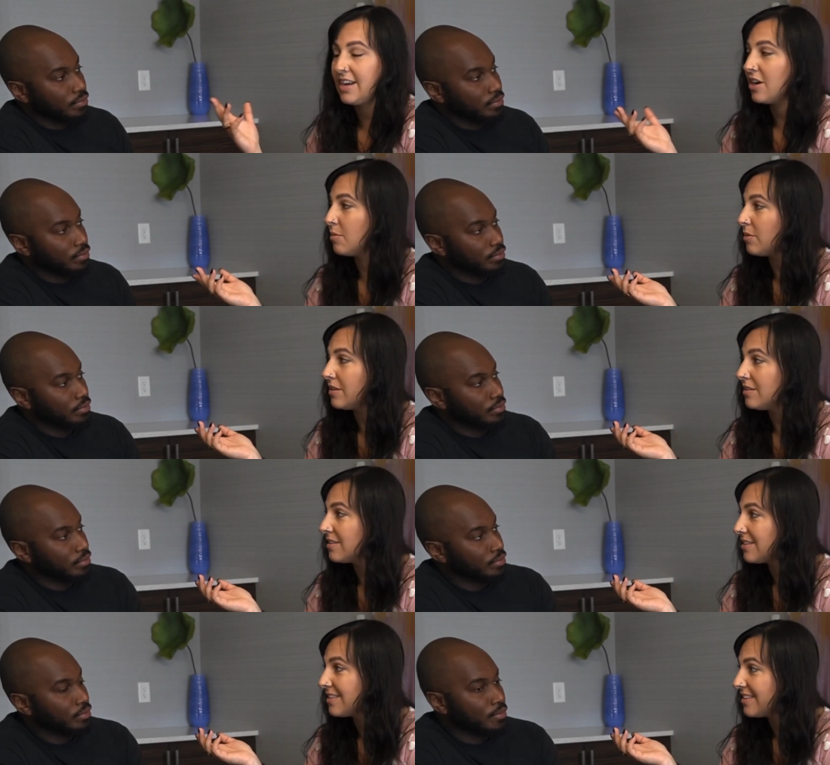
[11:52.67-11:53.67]
Speaker 1: terrible?
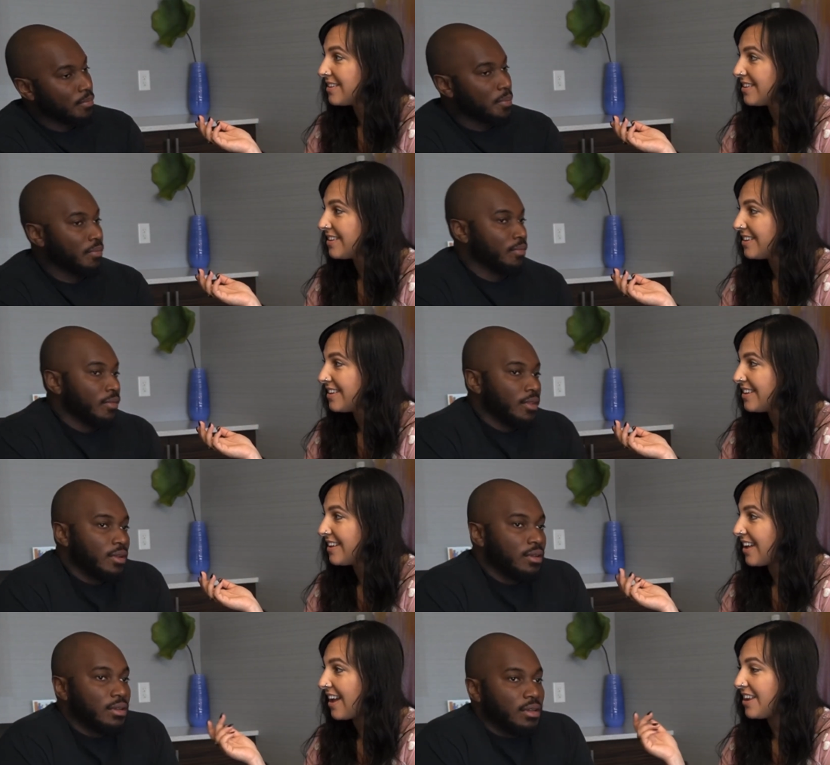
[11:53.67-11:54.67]

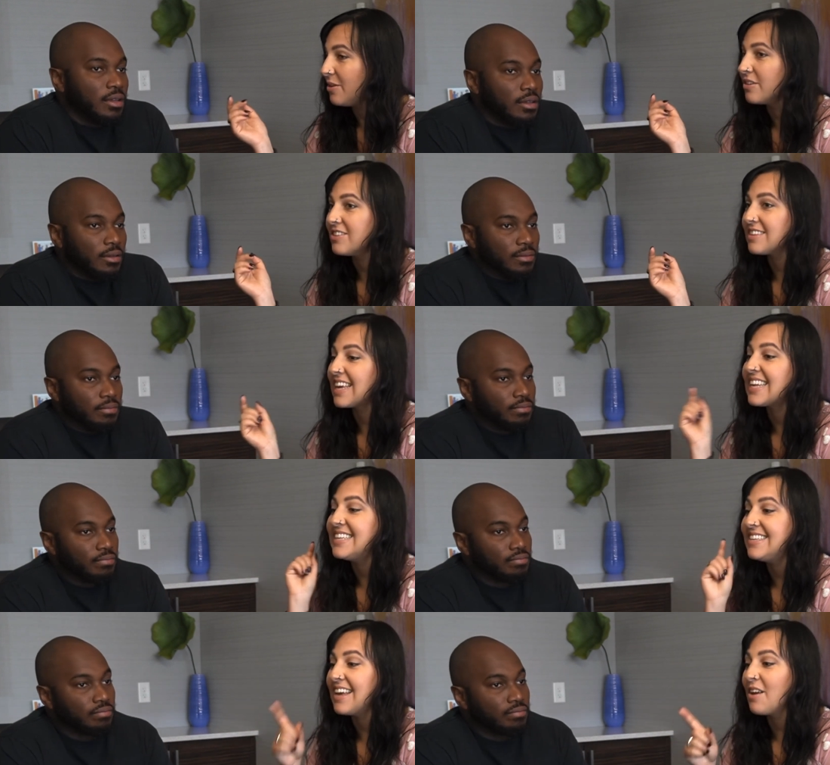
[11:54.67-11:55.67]
And you were just
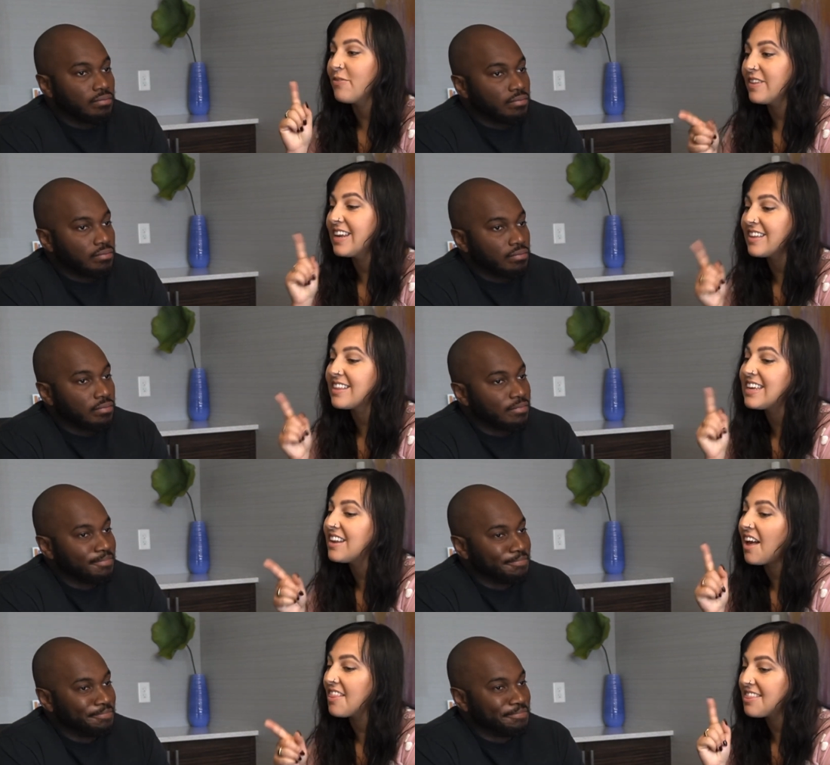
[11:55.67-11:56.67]
like, definitely
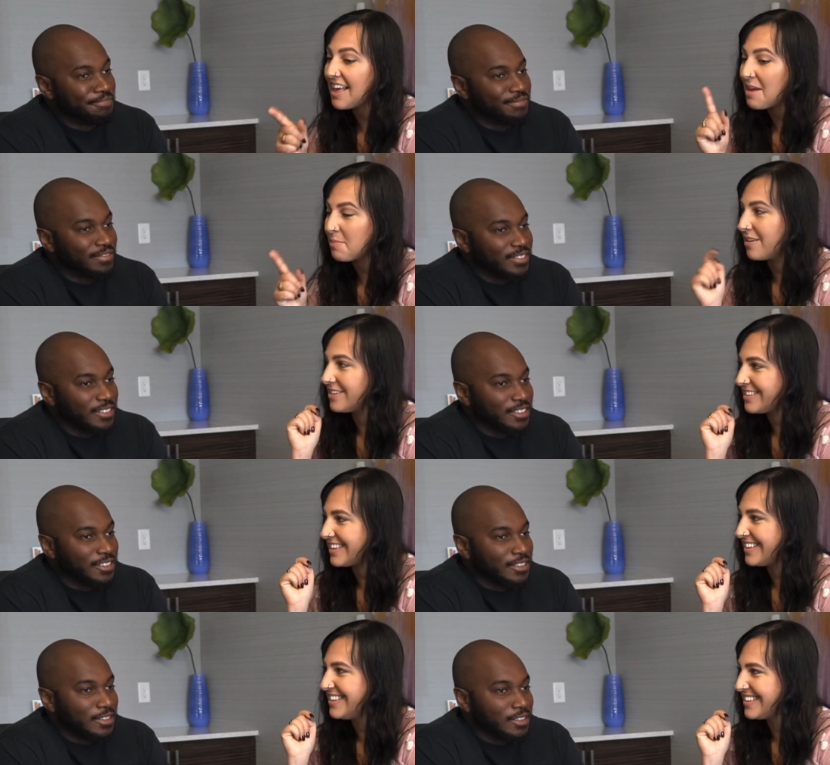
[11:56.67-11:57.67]
not that
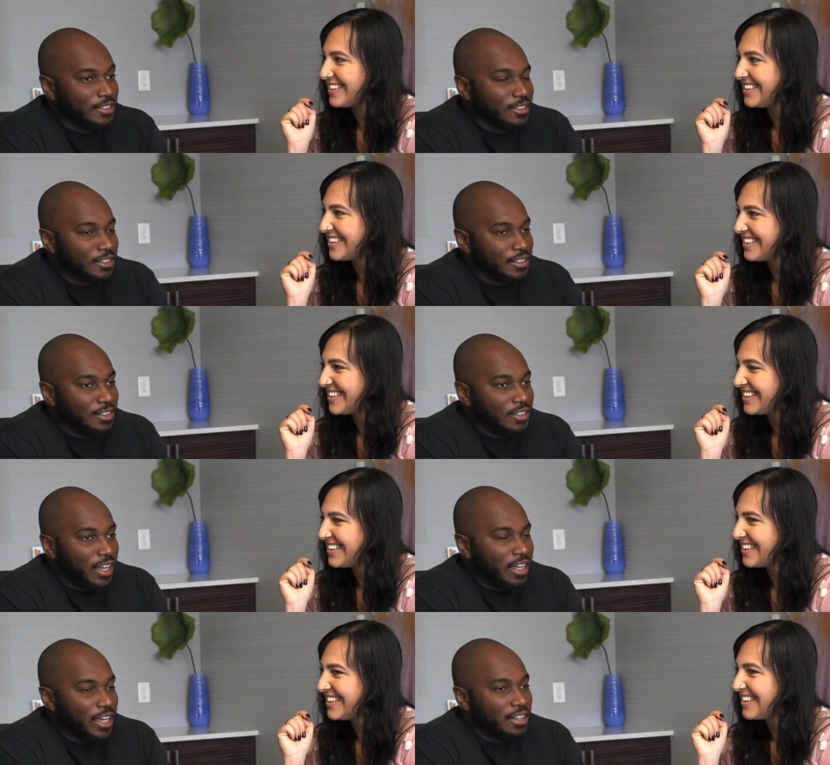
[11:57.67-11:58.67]
person.
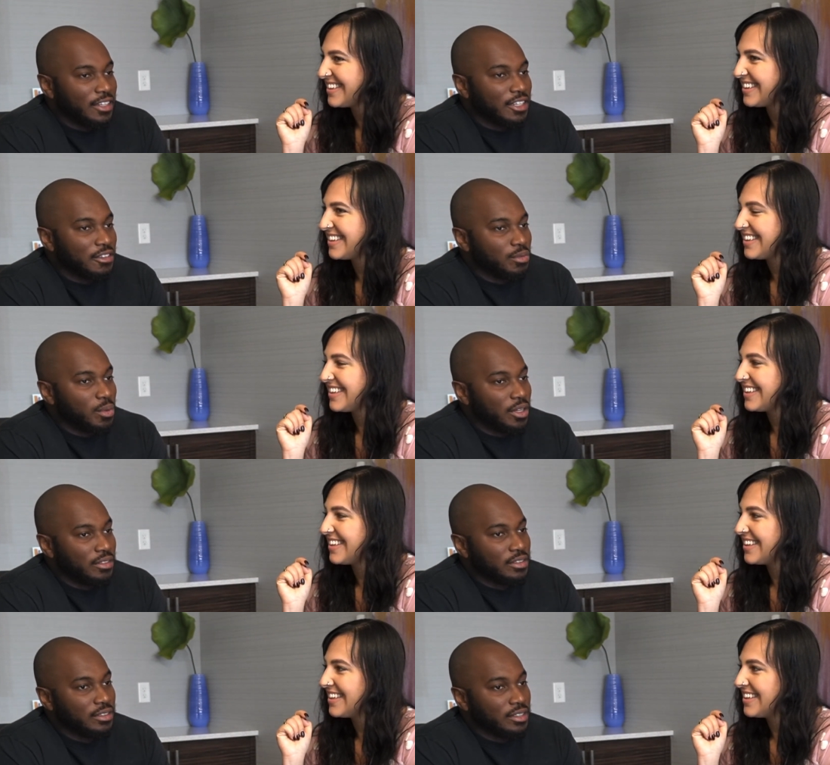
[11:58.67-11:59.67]
Speaker 2: I can't think of
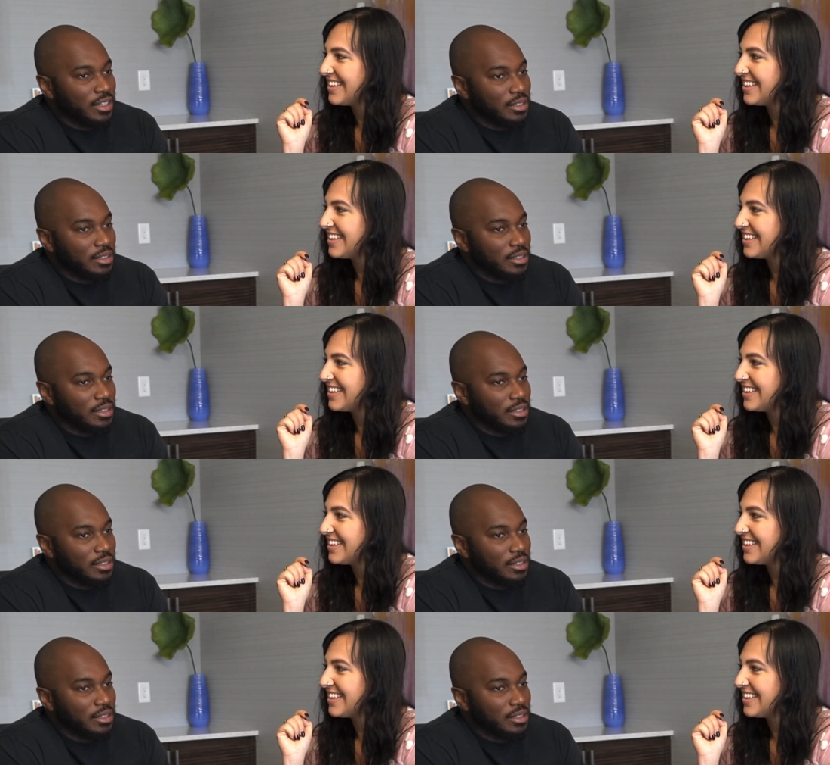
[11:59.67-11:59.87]
one at